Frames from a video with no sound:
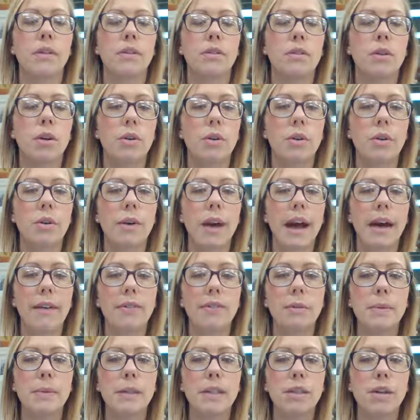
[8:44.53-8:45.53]
So you
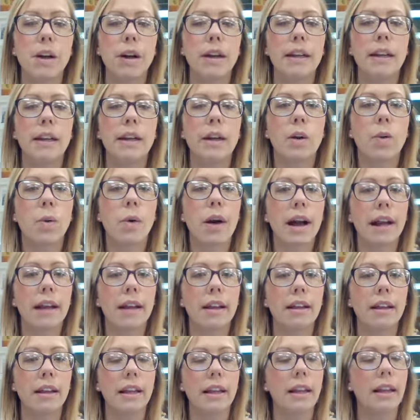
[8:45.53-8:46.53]
have to be talking
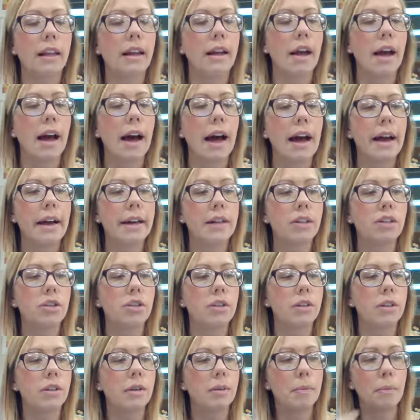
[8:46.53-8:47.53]
quietly. I
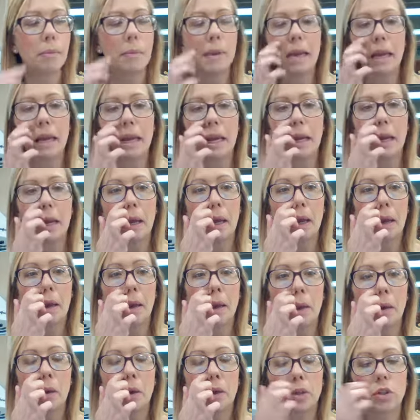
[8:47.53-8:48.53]
shouldn't be
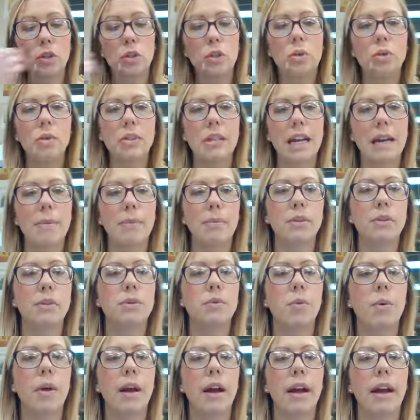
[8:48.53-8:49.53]
2 tables
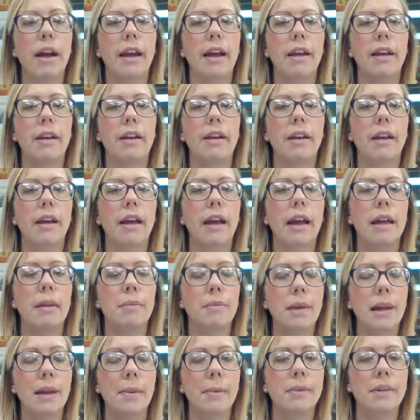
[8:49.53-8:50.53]
away
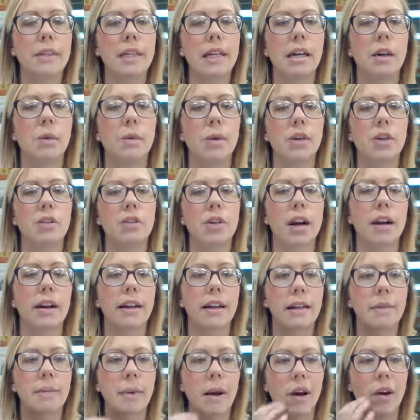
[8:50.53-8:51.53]
and be able to hear what you're
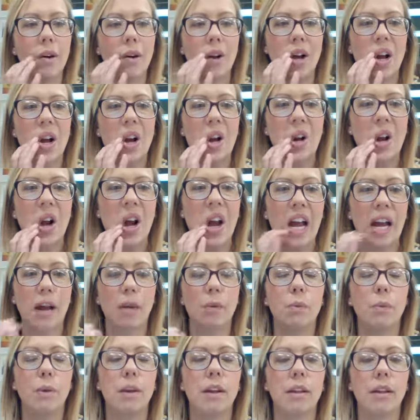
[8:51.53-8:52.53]
talking about,
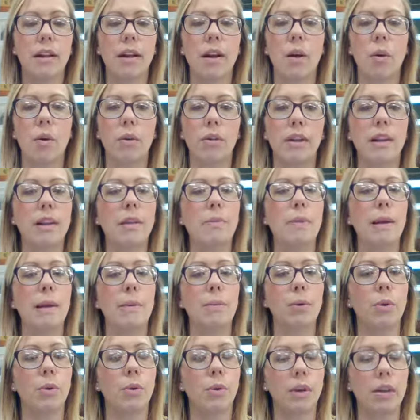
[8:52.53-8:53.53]
okay? Really, only the
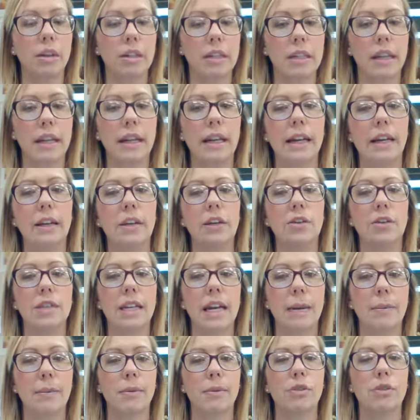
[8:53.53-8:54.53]
people who are sitting at your
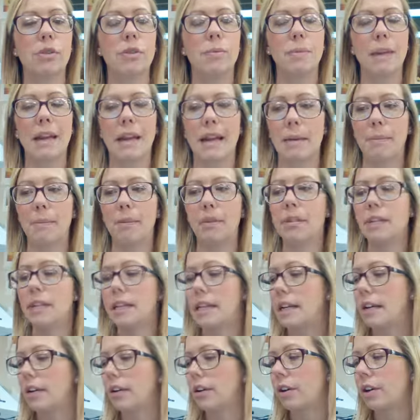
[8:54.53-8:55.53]
table should be able
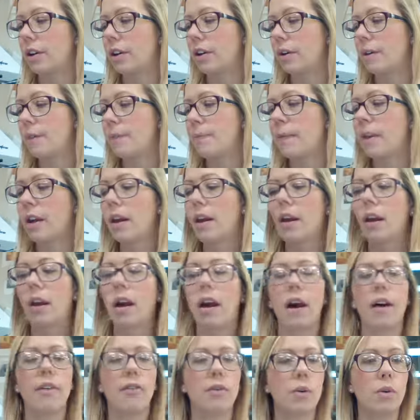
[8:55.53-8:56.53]
to hear you.
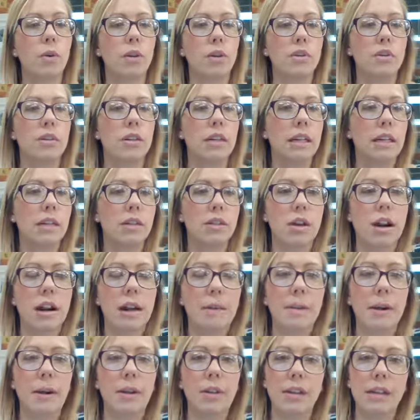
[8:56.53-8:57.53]
Of course, you need to
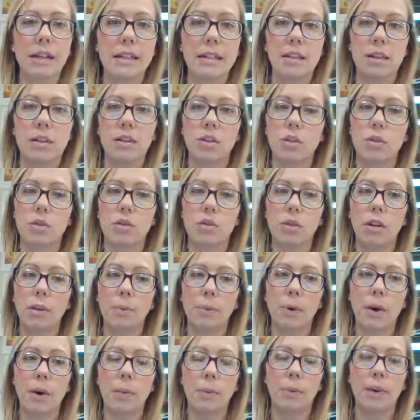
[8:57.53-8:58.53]
talk about things that are school
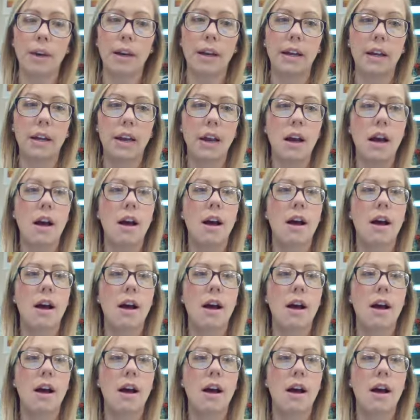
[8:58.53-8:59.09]
appropriate.